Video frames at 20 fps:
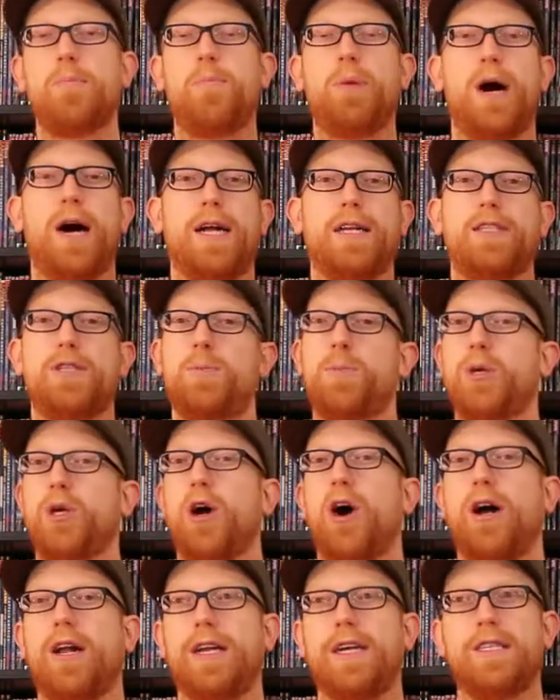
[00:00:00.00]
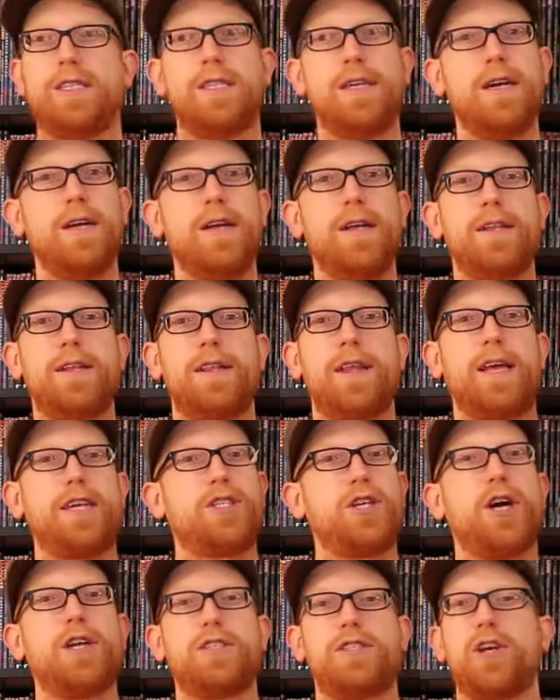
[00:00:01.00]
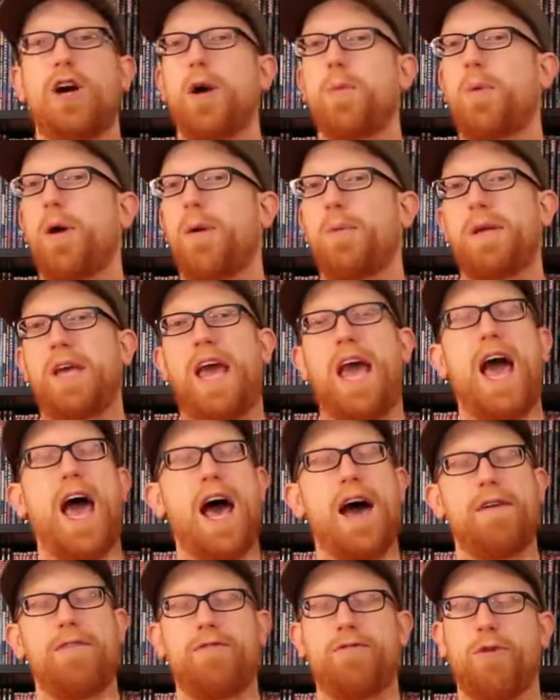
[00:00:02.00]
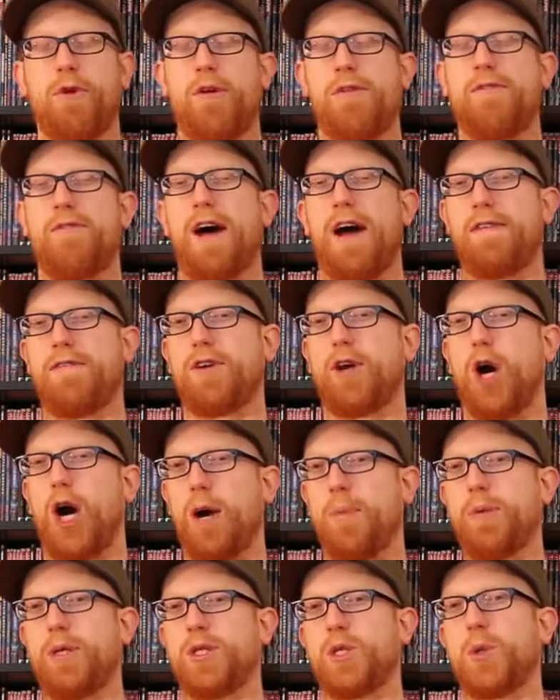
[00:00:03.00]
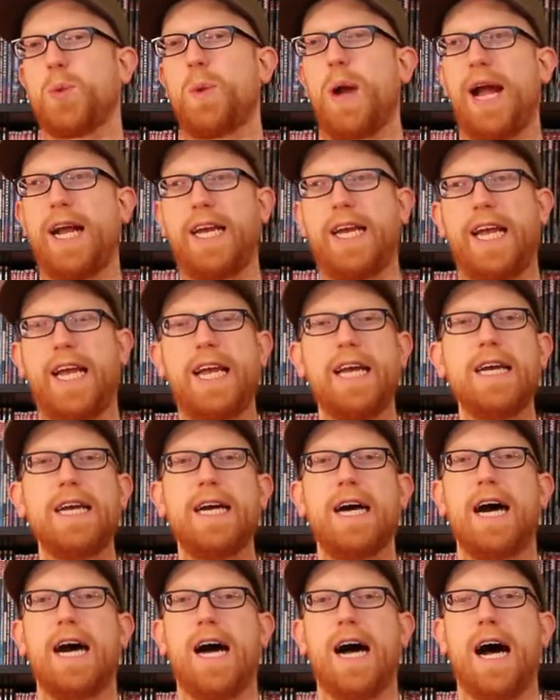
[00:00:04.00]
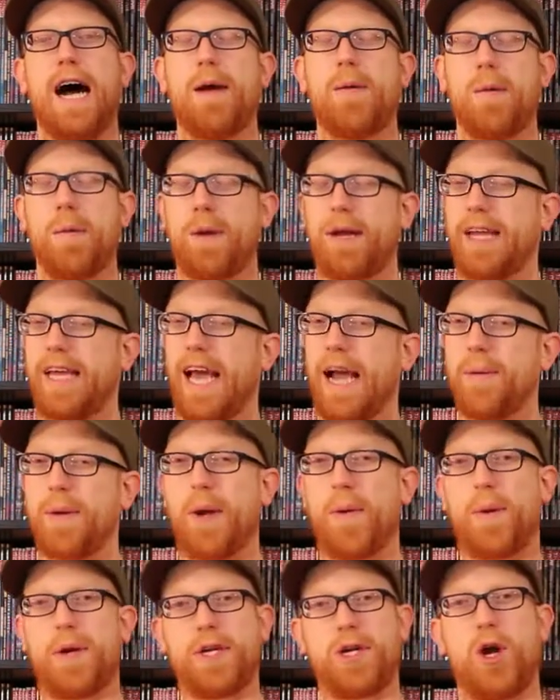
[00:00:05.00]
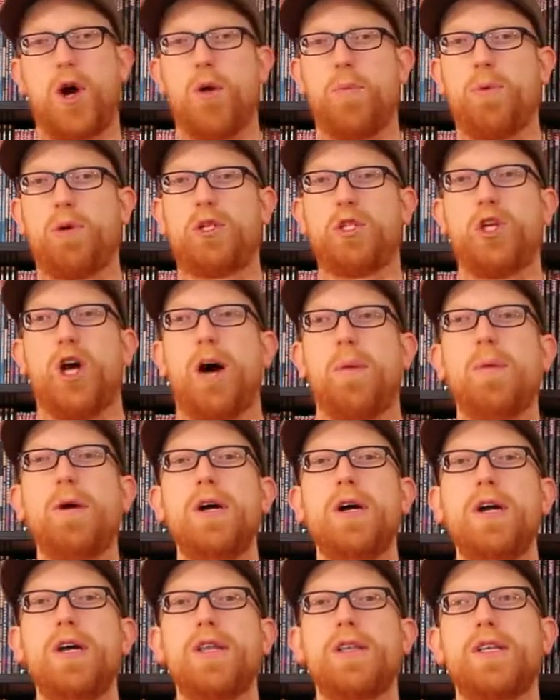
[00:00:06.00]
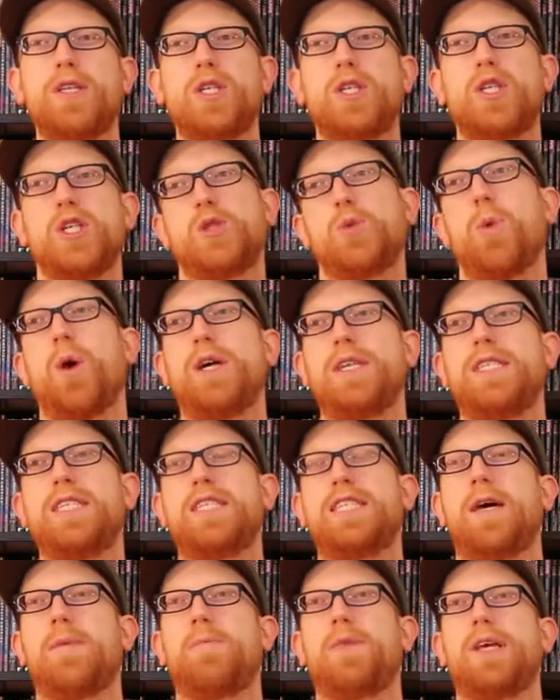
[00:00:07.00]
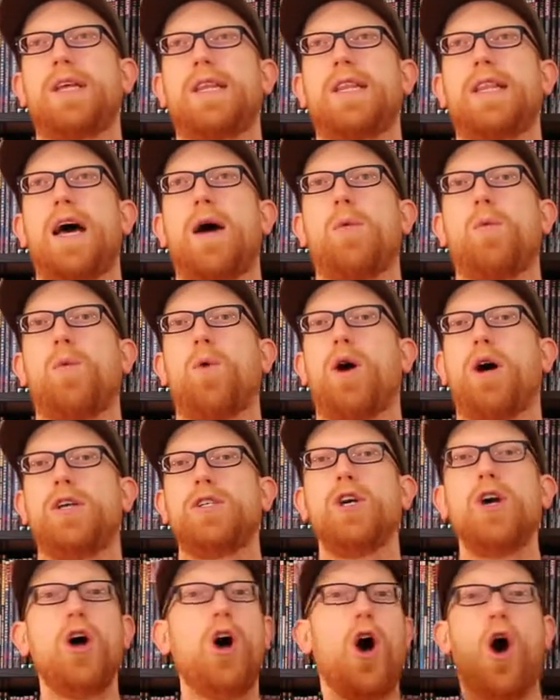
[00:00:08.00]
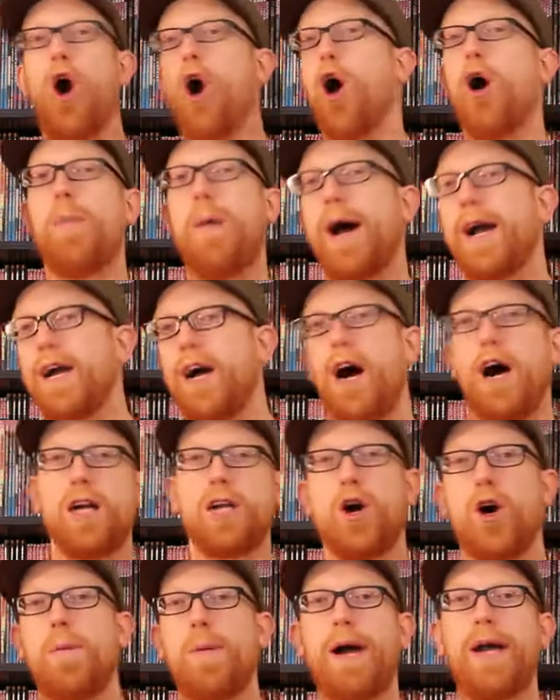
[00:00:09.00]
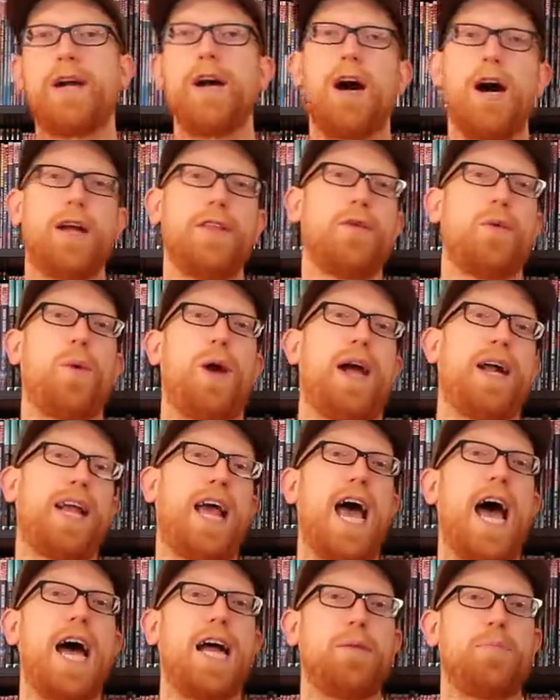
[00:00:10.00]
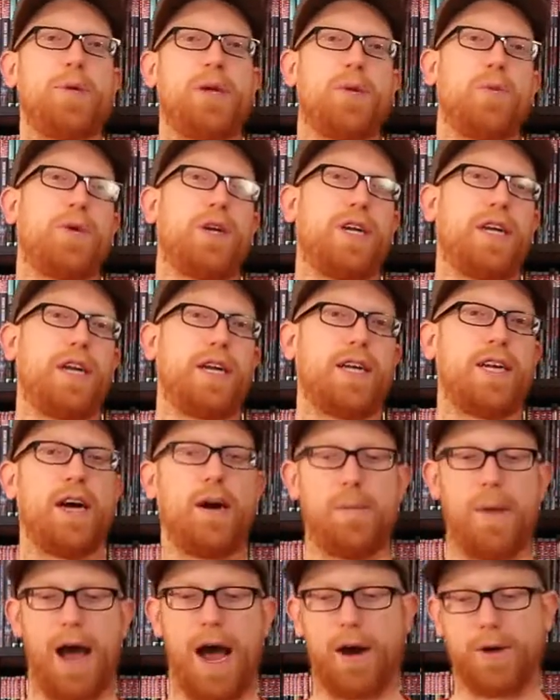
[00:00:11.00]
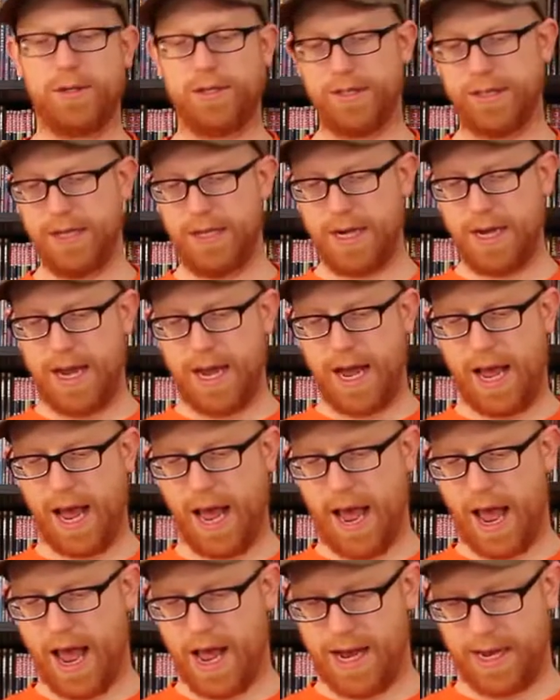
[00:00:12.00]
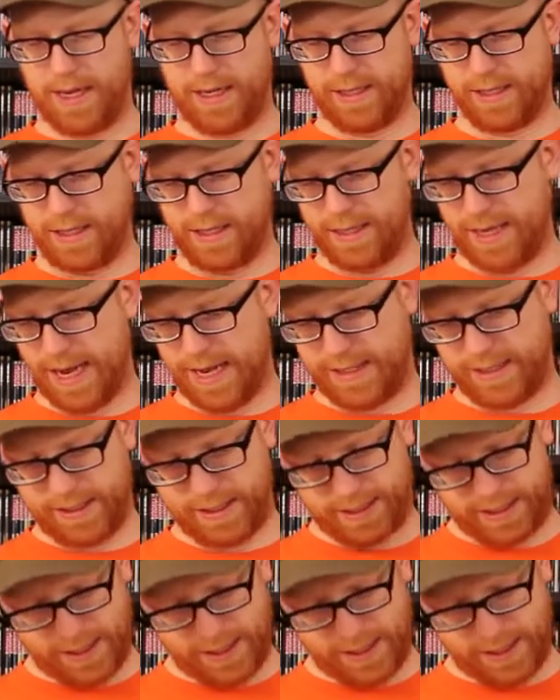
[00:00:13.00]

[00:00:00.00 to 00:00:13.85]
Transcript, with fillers: But to be honest, the chances are I probably have four or five copies already. Uh, I remember, again, when I worked in a comic book shop, this this wasn't something that was, oh my god, oh my god, the way it had been when it had come out. And that's to